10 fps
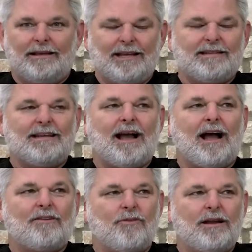get
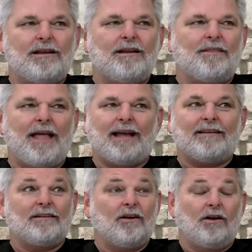dehydrated, and that
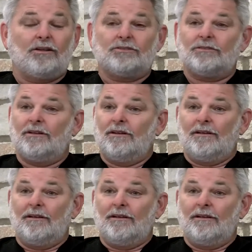can cause,